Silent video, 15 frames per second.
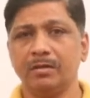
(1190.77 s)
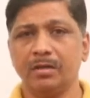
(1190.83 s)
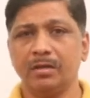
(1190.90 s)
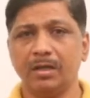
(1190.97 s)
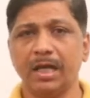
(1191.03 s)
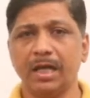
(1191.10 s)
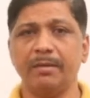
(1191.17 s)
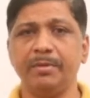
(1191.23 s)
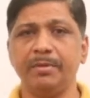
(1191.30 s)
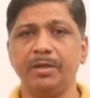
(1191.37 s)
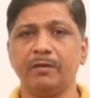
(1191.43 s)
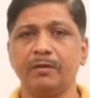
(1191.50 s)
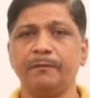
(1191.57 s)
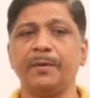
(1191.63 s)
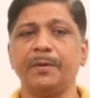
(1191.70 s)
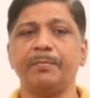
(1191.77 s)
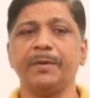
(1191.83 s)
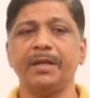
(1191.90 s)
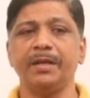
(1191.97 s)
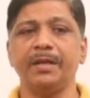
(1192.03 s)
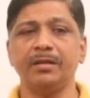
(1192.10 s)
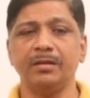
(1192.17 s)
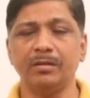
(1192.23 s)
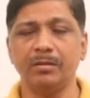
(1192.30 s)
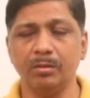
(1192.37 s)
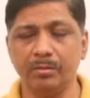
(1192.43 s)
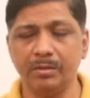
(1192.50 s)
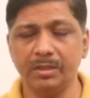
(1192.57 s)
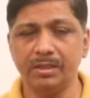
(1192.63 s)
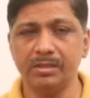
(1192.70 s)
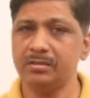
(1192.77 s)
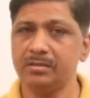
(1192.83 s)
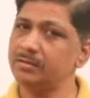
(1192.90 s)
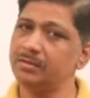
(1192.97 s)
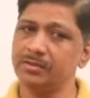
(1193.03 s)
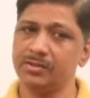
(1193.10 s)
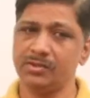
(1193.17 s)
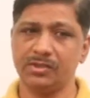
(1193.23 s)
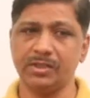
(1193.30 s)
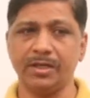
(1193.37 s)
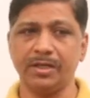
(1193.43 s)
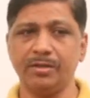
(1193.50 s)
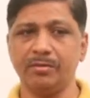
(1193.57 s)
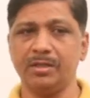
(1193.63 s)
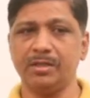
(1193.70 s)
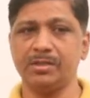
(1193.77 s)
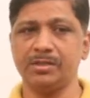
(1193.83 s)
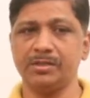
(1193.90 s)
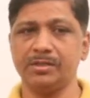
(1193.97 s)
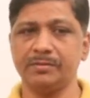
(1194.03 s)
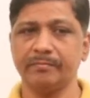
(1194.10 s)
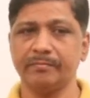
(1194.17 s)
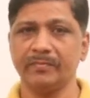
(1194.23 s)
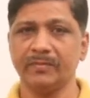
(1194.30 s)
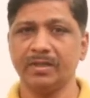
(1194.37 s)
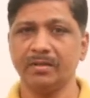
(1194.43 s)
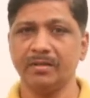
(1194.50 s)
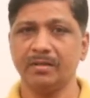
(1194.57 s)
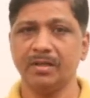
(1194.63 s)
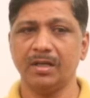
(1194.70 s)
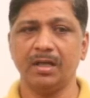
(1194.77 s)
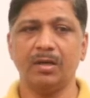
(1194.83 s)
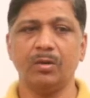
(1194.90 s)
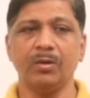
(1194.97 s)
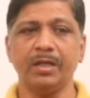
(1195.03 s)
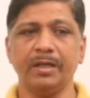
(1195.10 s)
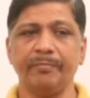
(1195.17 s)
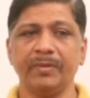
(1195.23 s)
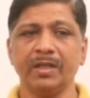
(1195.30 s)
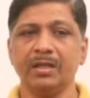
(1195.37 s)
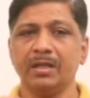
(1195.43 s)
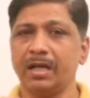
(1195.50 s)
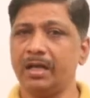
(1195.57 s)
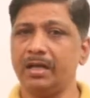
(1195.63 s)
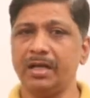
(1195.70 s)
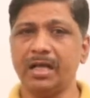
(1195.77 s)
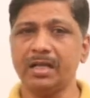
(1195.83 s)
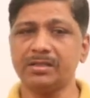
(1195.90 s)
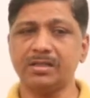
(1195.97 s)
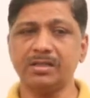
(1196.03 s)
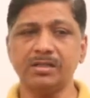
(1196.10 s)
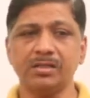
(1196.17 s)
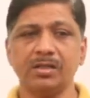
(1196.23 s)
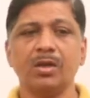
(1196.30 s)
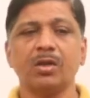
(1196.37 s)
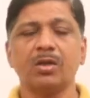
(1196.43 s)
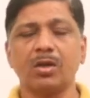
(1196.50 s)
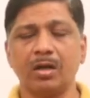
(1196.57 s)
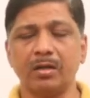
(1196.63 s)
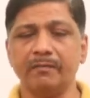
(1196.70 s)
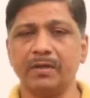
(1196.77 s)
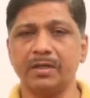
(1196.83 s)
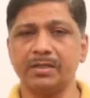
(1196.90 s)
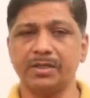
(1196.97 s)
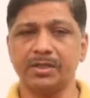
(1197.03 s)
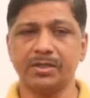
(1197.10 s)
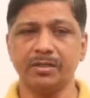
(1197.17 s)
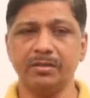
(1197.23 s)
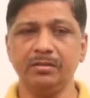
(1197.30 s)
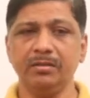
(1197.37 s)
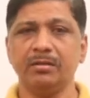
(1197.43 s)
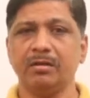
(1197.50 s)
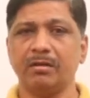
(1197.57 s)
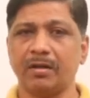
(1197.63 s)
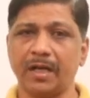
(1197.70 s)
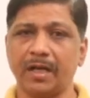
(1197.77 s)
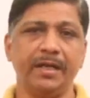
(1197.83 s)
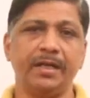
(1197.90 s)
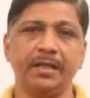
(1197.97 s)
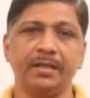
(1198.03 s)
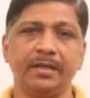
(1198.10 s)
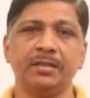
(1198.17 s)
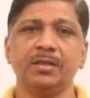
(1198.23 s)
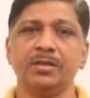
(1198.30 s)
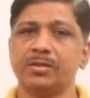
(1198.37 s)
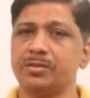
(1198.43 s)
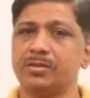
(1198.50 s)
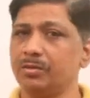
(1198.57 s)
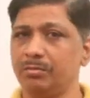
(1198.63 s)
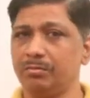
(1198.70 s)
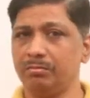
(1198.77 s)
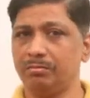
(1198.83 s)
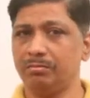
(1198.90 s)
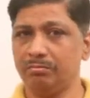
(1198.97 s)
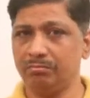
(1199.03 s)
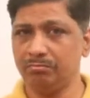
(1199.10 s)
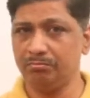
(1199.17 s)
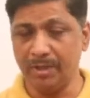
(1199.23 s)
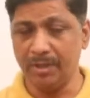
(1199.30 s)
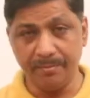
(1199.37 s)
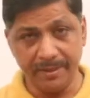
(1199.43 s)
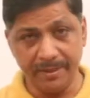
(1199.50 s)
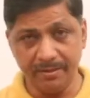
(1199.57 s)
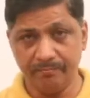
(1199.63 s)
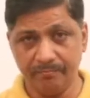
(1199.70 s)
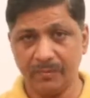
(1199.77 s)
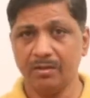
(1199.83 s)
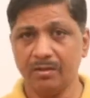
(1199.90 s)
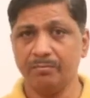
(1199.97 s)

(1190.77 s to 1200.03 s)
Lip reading: habit of preparing notice, circulars. Okay, and last is conversation writing. So maybe